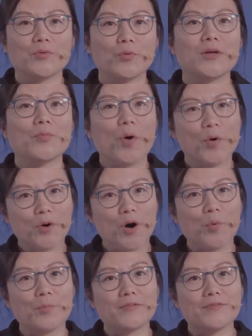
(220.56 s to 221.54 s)
For small
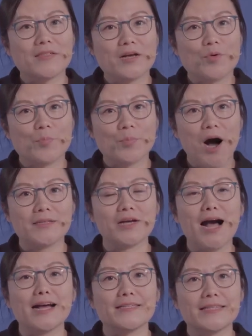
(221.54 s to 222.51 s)
open field
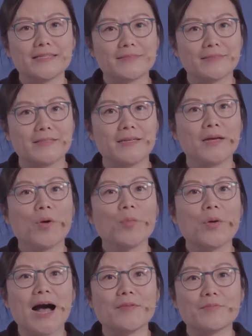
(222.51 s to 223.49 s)
projects,
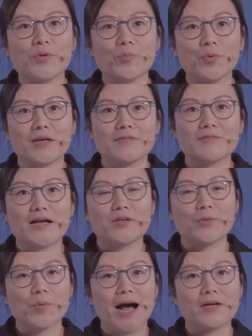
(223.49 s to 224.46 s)
we have 2
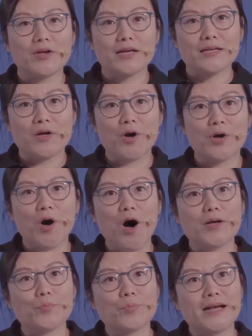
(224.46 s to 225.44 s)
configurations on
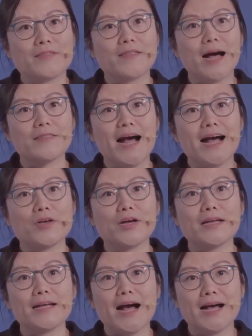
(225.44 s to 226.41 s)
concrete
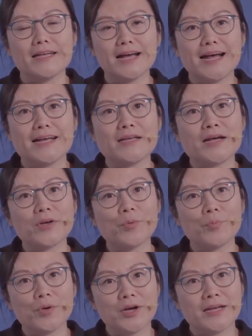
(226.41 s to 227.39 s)
foundations as a kit
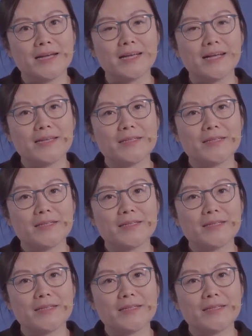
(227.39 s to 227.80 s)
solution.